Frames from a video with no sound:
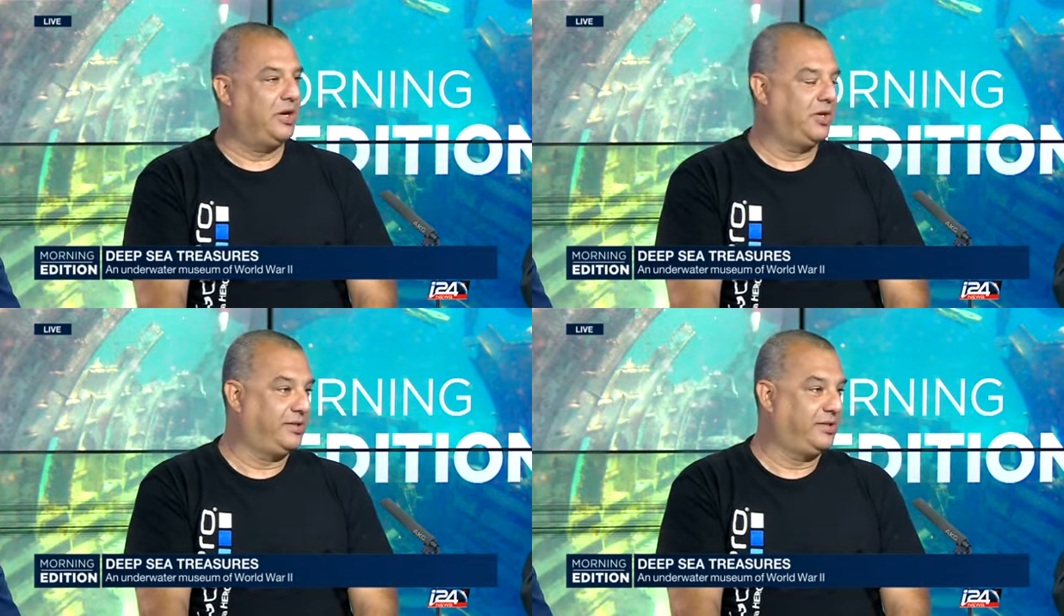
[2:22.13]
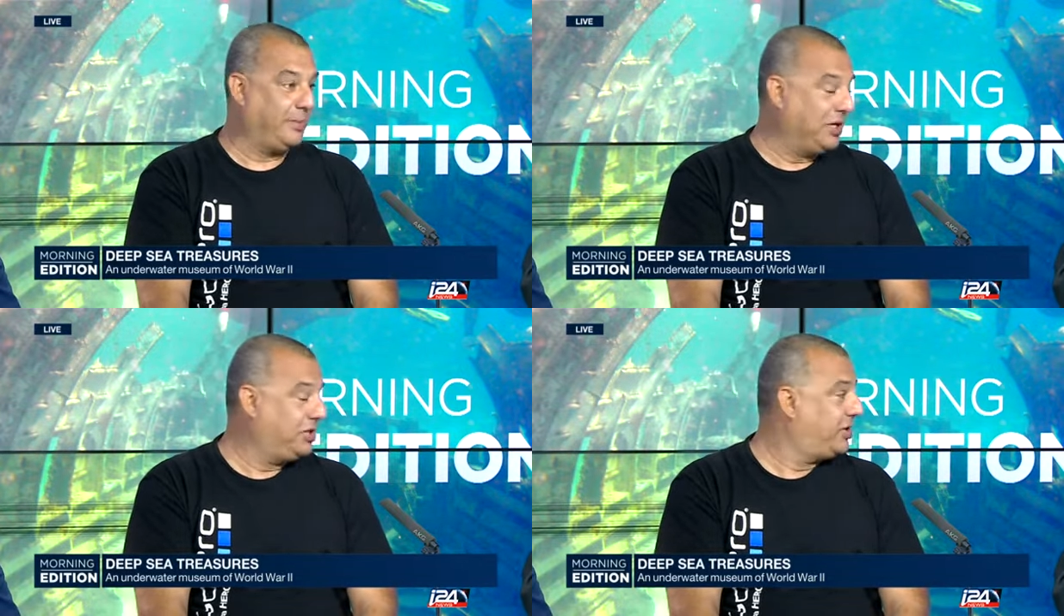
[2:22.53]
uh,
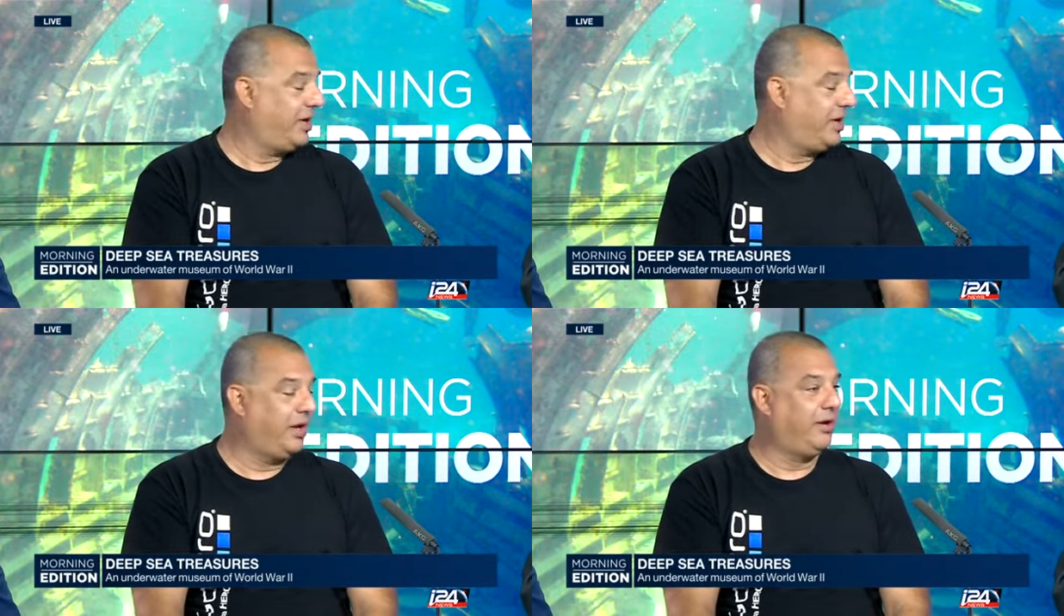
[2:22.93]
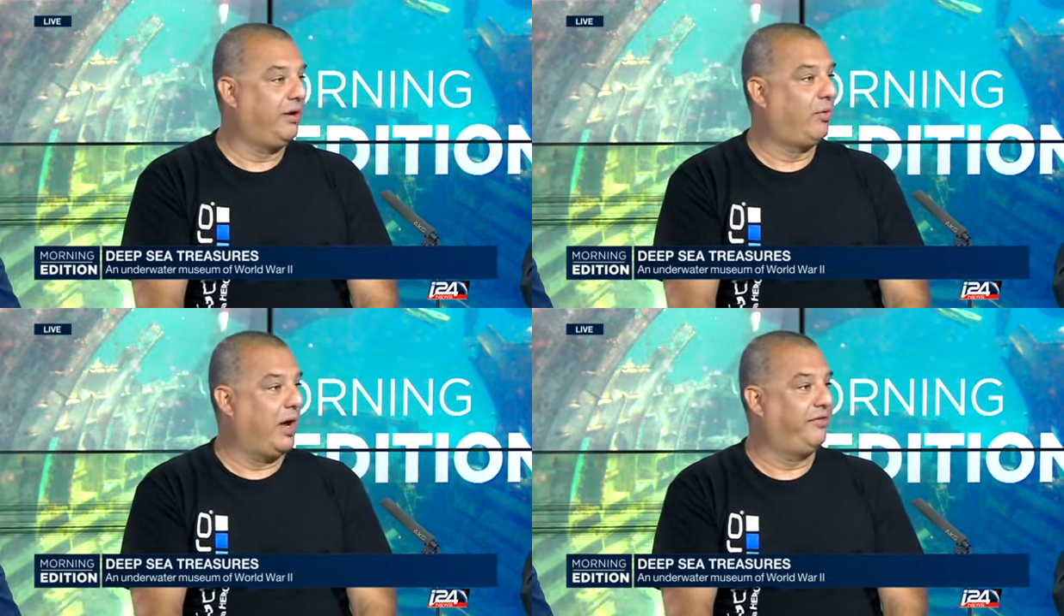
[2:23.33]
uh,
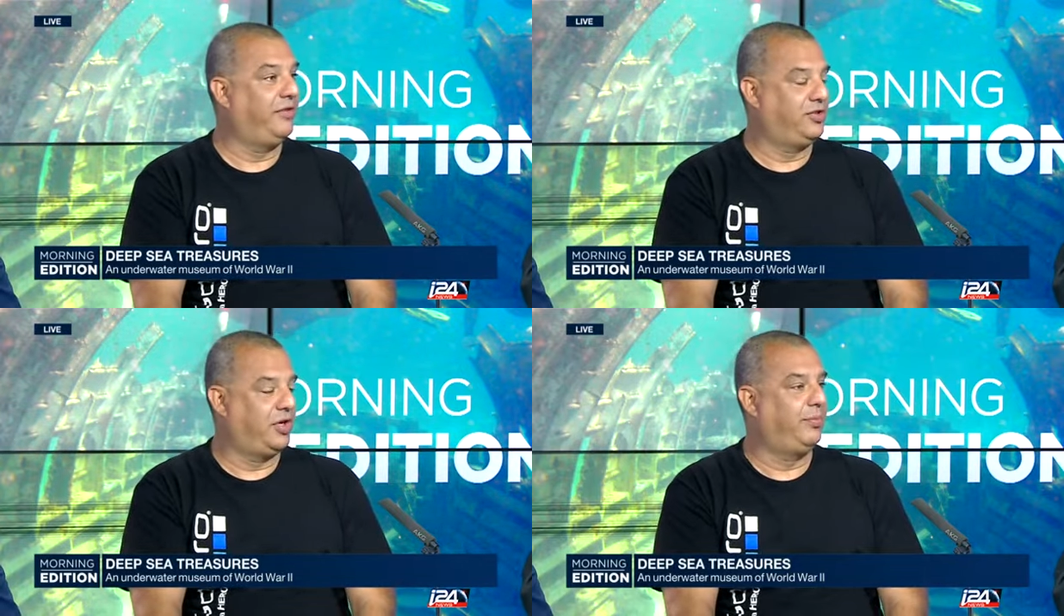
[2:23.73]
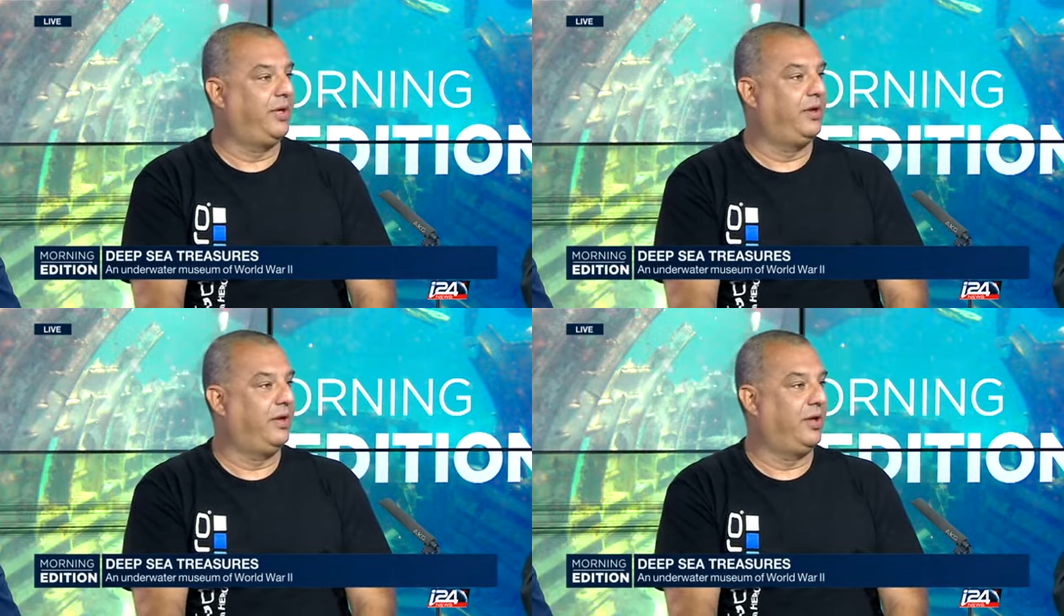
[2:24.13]
rifle,
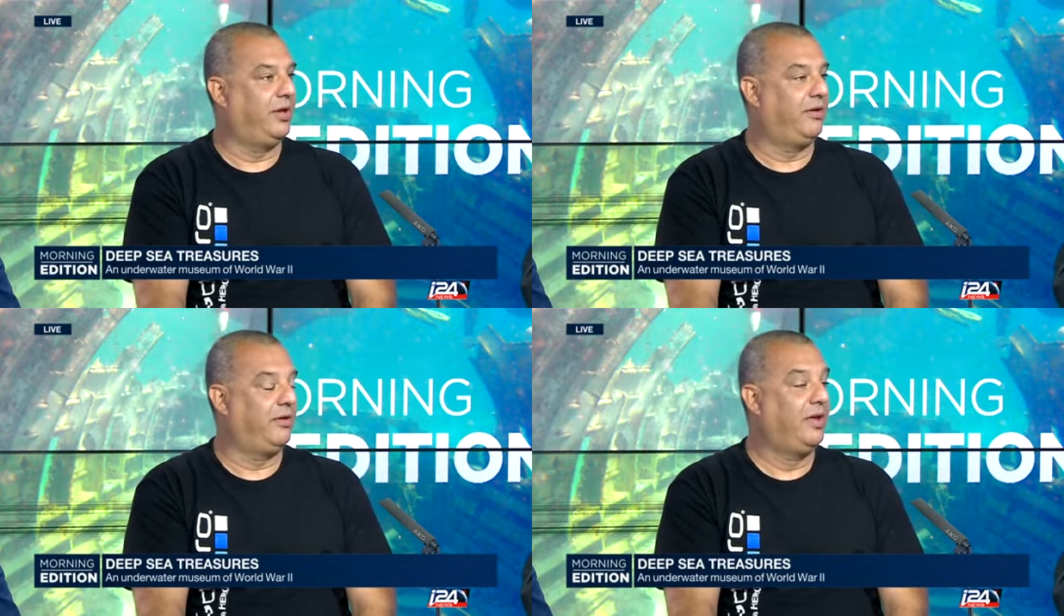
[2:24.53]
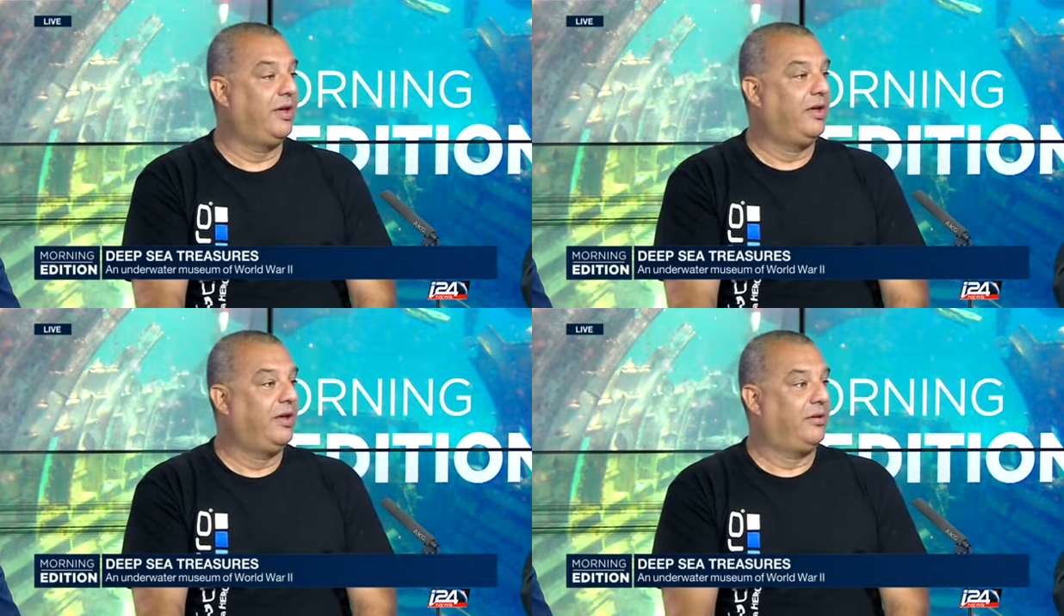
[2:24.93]
German uh,
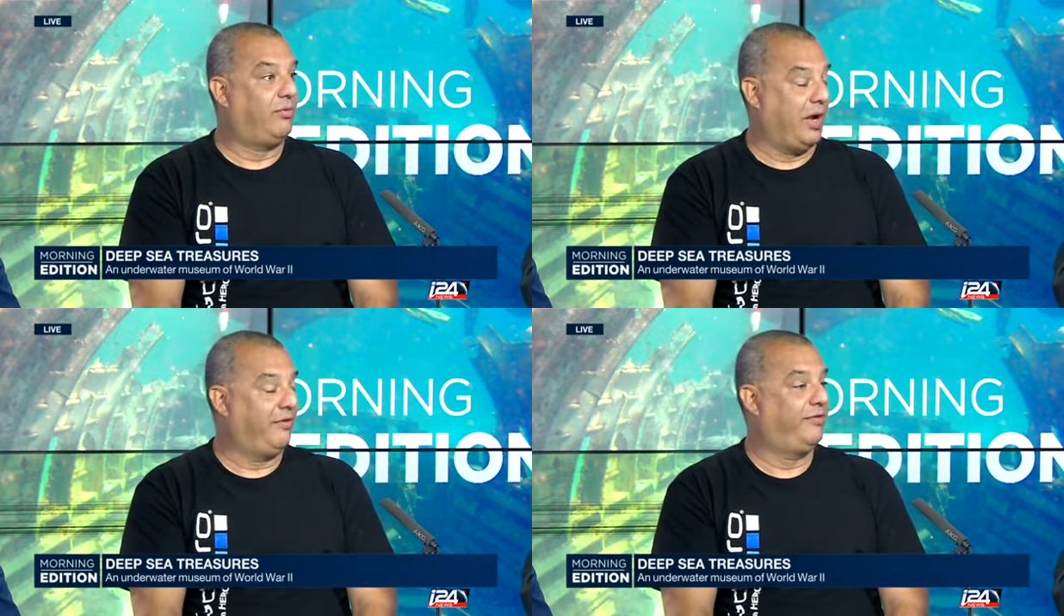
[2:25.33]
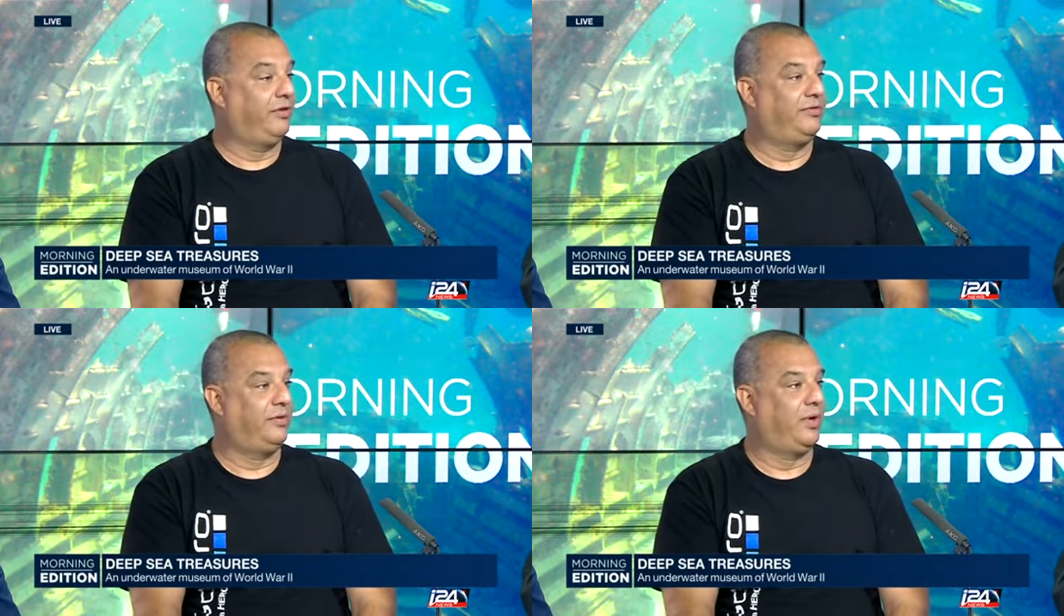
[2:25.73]
rifle
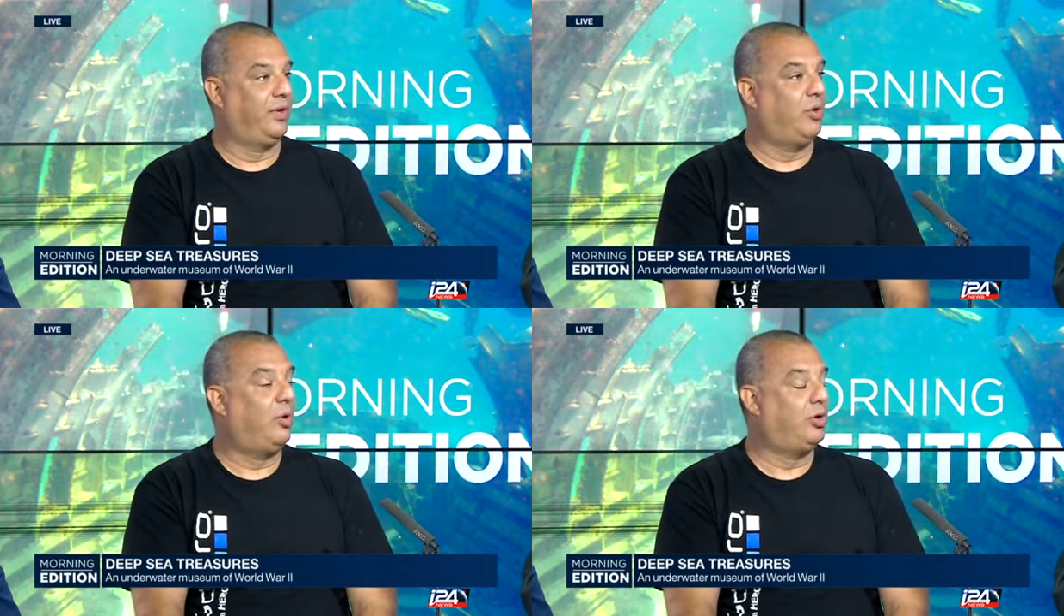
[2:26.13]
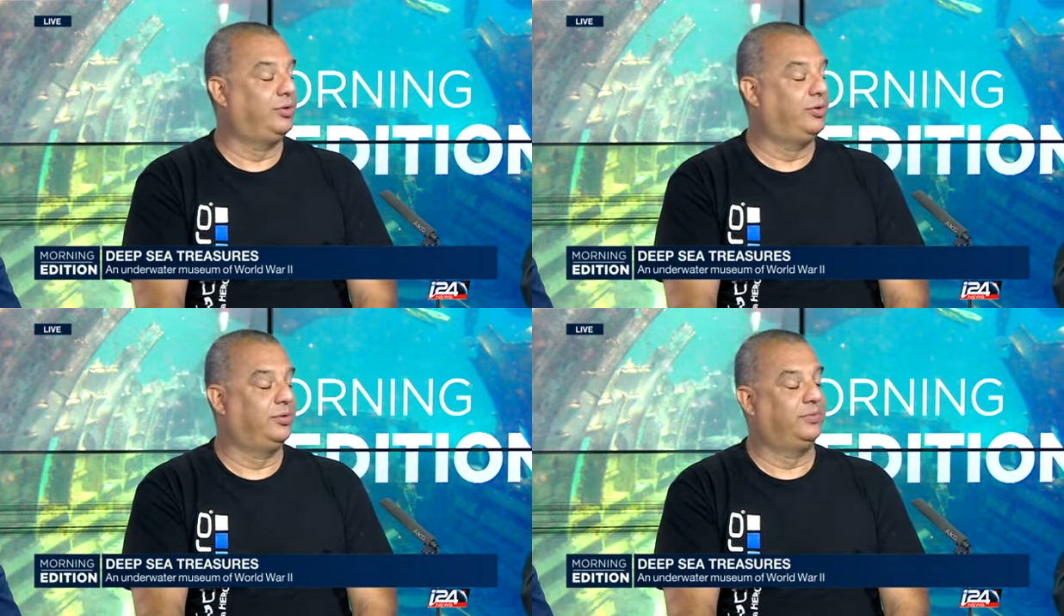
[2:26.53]
from World War II.